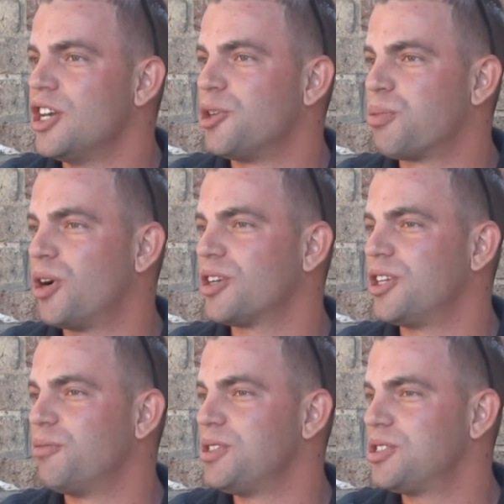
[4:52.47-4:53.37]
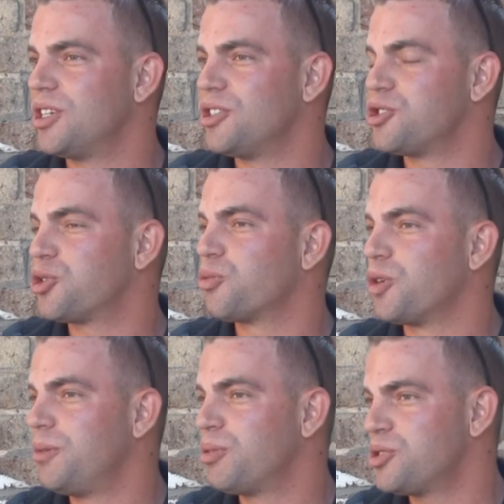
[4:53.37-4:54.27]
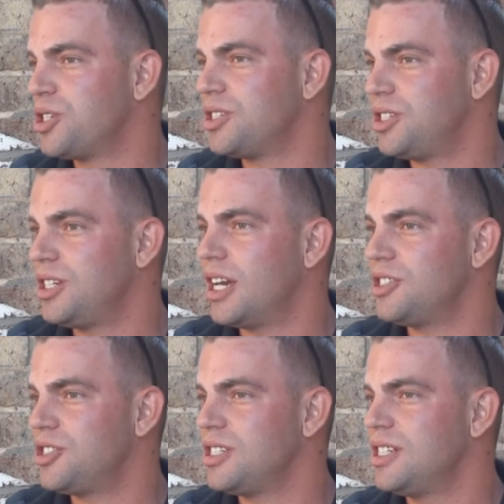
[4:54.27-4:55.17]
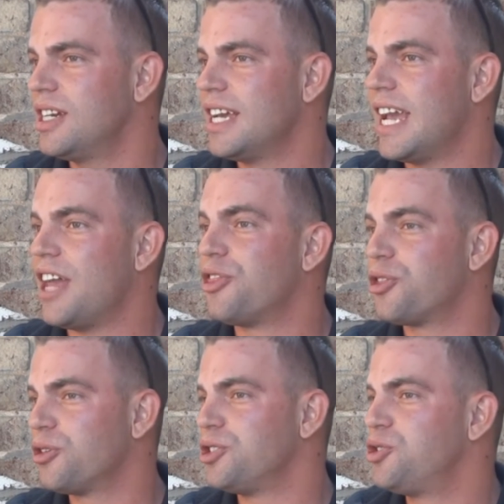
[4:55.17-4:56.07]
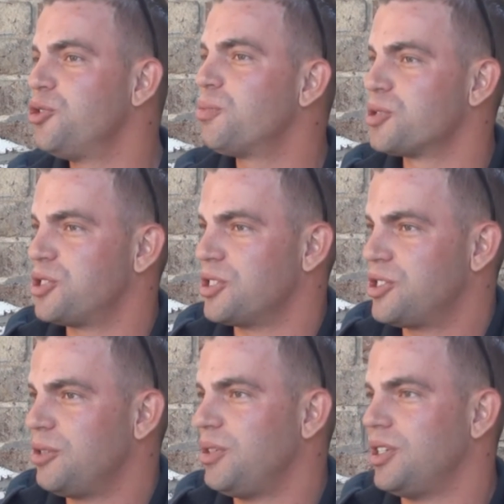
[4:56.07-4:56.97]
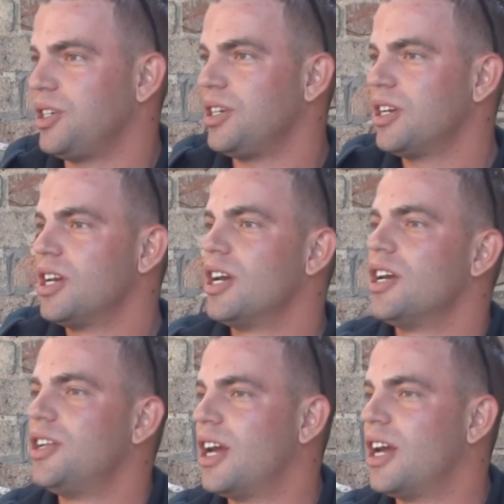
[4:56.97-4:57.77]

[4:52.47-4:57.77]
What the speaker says: The product that we sell is 3% THC and 32% CBD.